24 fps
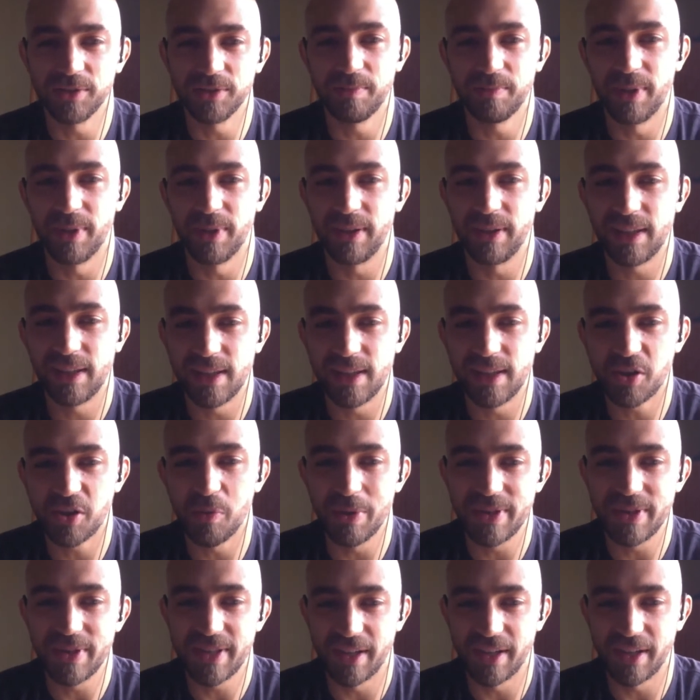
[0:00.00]
but Telescope
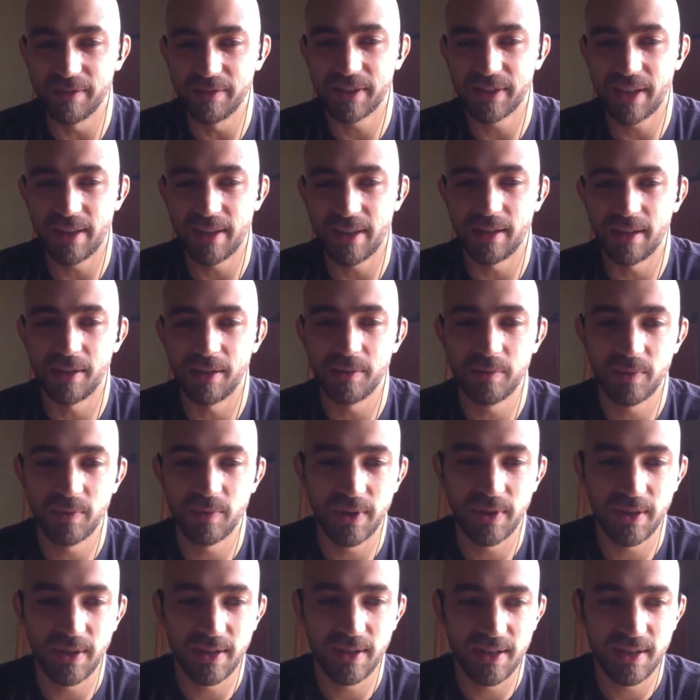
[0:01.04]
itself kind of
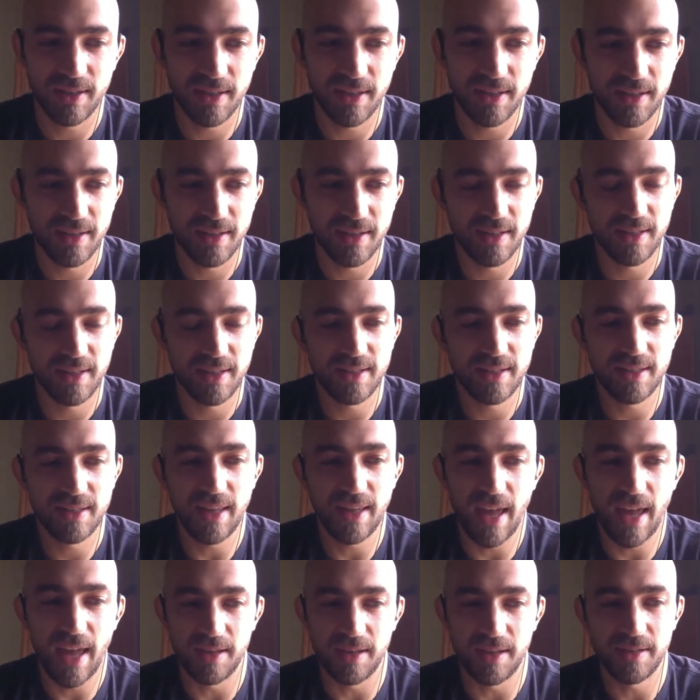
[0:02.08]

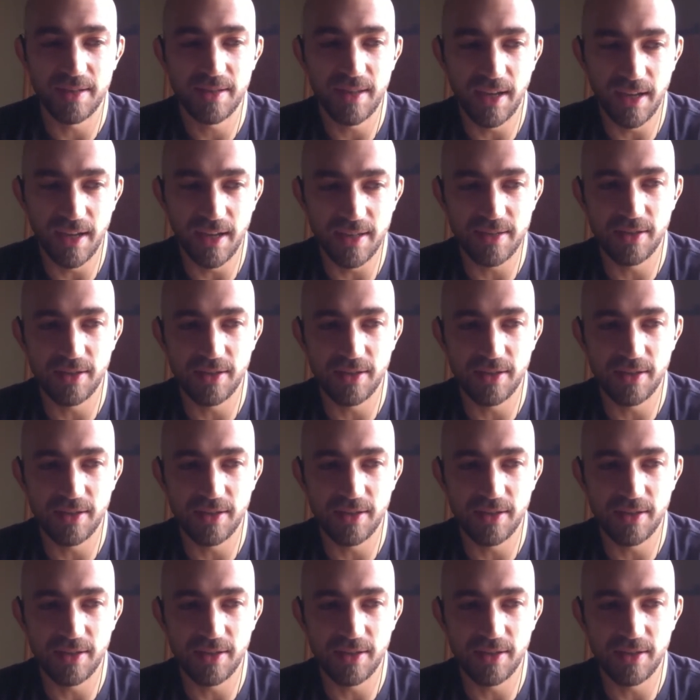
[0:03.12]
stays,